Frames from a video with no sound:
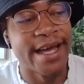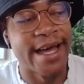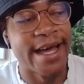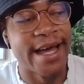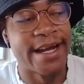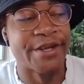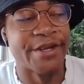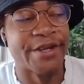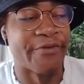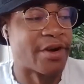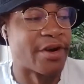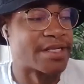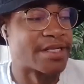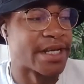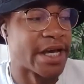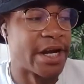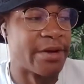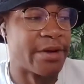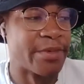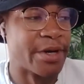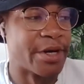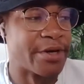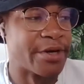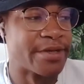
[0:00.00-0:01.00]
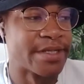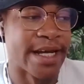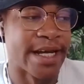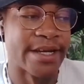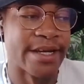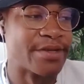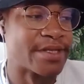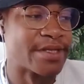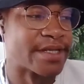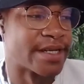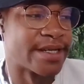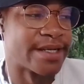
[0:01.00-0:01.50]
and as far as Tatum goes,
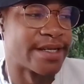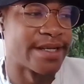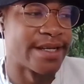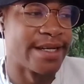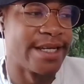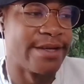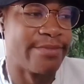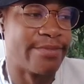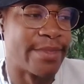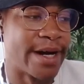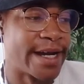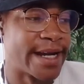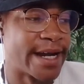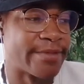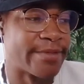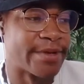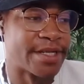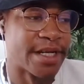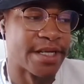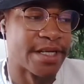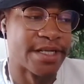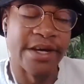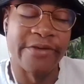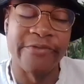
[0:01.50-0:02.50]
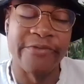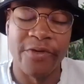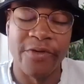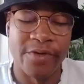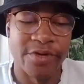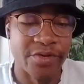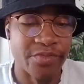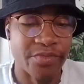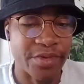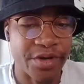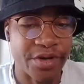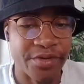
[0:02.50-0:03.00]
like you said, he might have to touch that
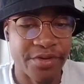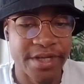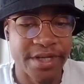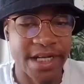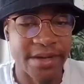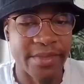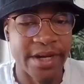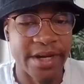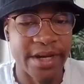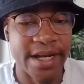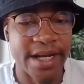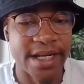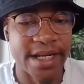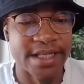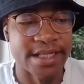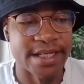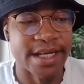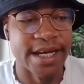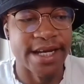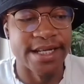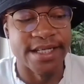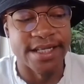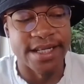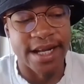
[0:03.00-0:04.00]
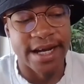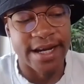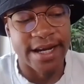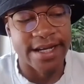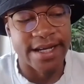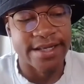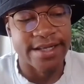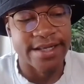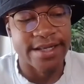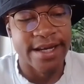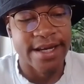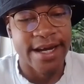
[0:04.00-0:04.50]
400 mil because I mean, it's
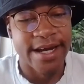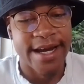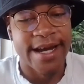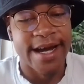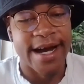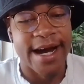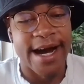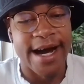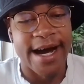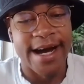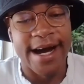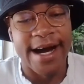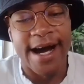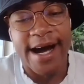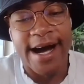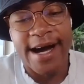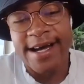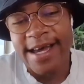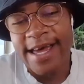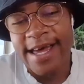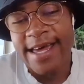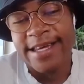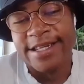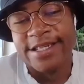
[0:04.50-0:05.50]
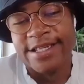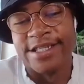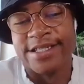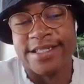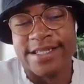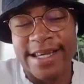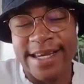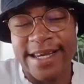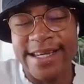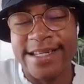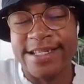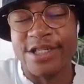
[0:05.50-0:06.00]
like he
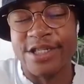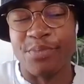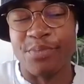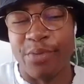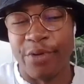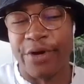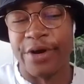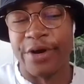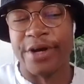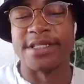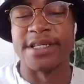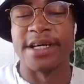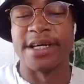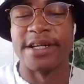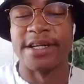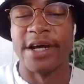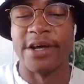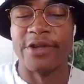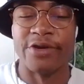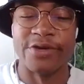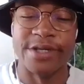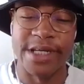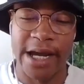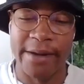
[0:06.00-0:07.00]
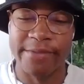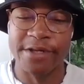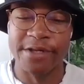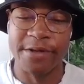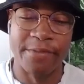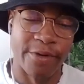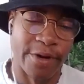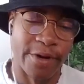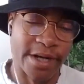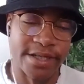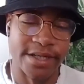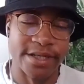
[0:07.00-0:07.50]
just brings another types
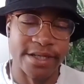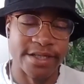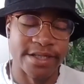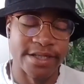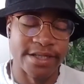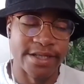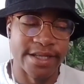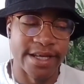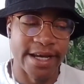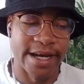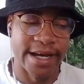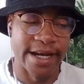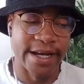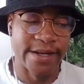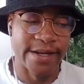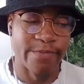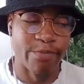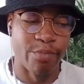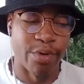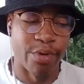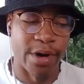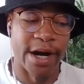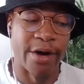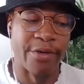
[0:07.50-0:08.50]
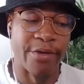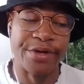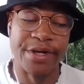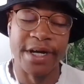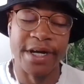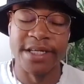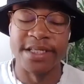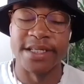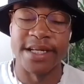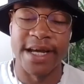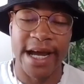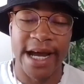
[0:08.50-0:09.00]
of presence that Brown
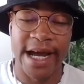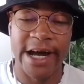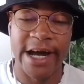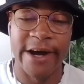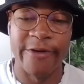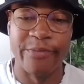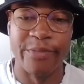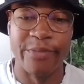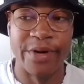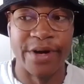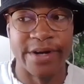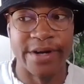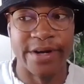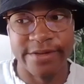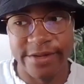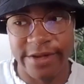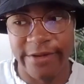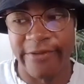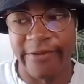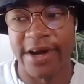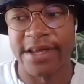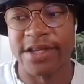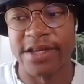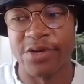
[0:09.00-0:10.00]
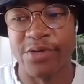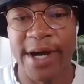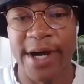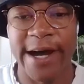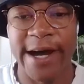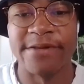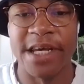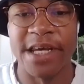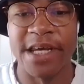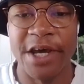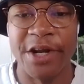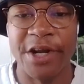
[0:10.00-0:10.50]
doesn't have, but the fact that you
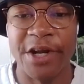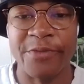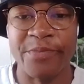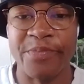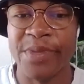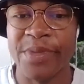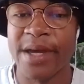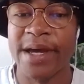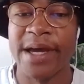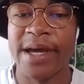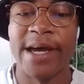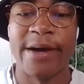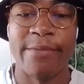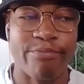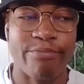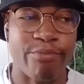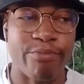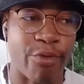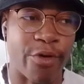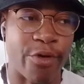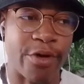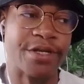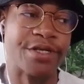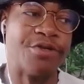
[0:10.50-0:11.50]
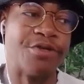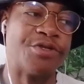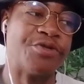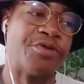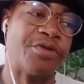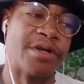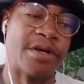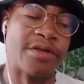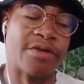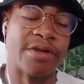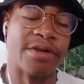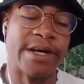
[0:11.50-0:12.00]
have Tatum brings you to
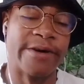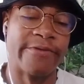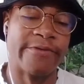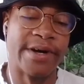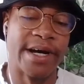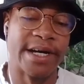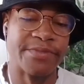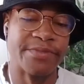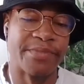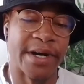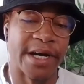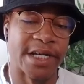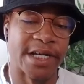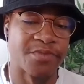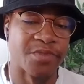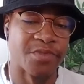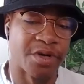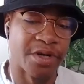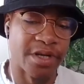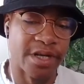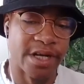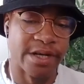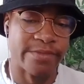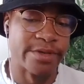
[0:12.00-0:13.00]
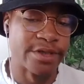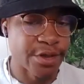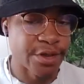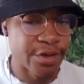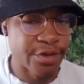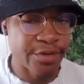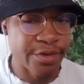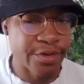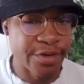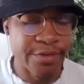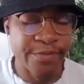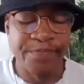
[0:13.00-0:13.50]
another level as a basketball club in
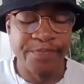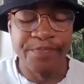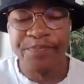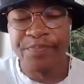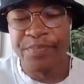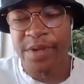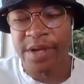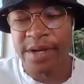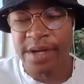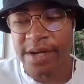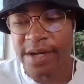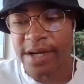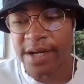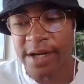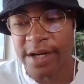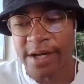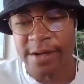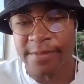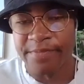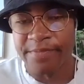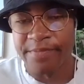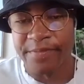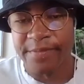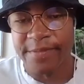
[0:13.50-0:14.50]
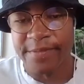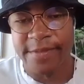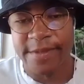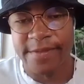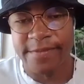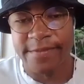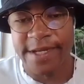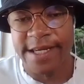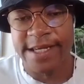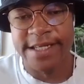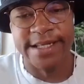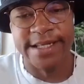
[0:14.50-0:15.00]
general. Um, he's